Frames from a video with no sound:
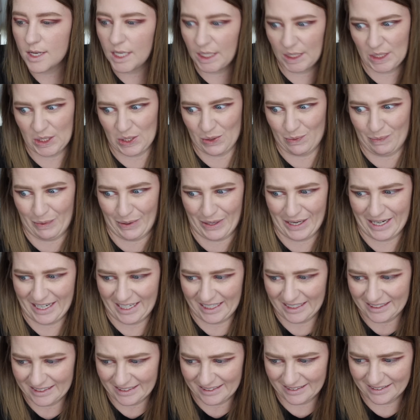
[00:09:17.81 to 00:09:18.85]
It's so
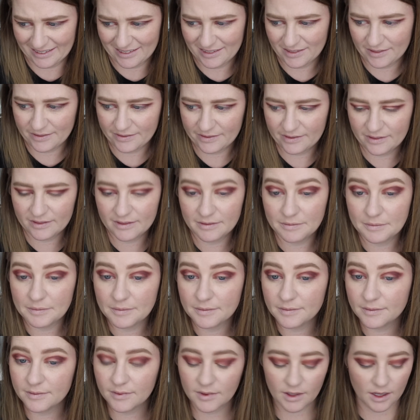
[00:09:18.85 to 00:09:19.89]
pretty.
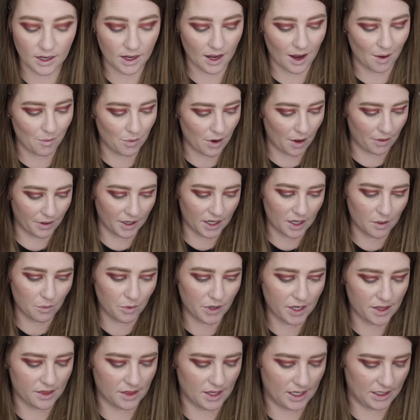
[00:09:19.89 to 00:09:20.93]
I'm probably gonna
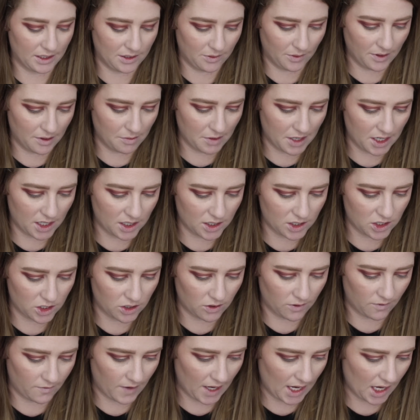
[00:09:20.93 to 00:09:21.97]
bring this with me
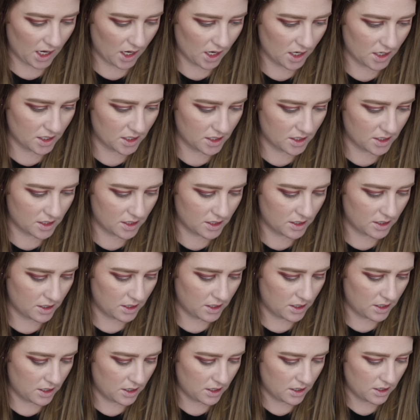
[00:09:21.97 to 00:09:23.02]
to Vegas.
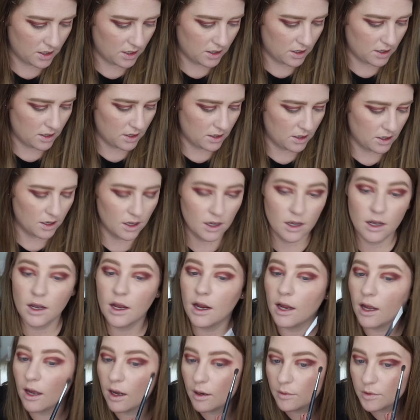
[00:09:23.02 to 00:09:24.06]

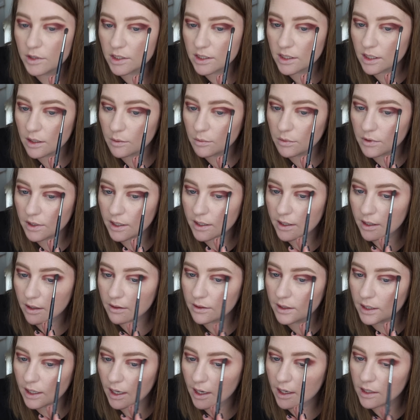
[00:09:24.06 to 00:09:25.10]
I'm just gonna blend
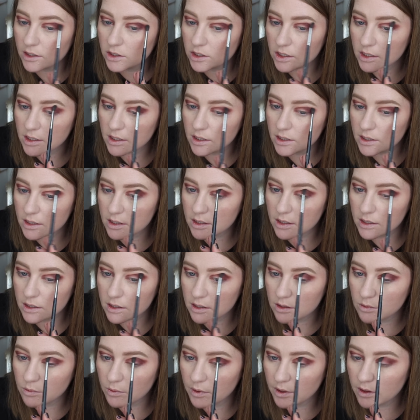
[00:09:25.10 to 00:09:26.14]
out the
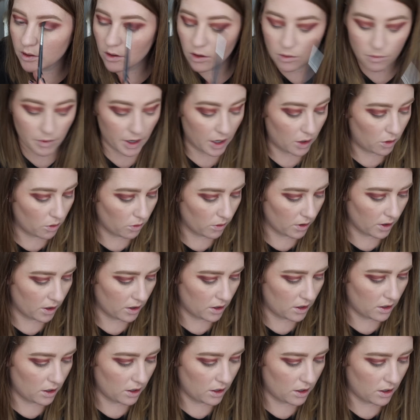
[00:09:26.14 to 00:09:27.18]
edges with Oh My Gourd.